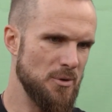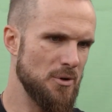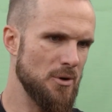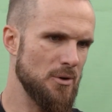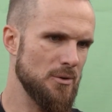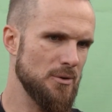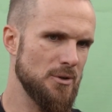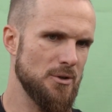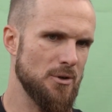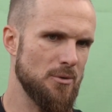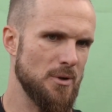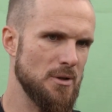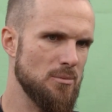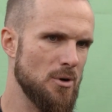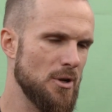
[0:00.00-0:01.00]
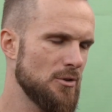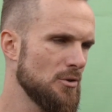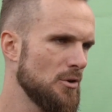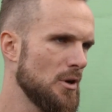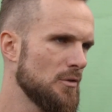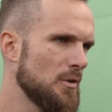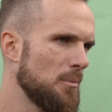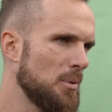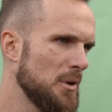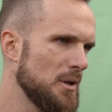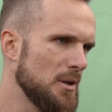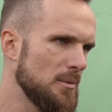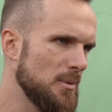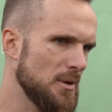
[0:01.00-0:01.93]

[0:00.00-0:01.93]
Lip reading: You don't really want to turn off completely,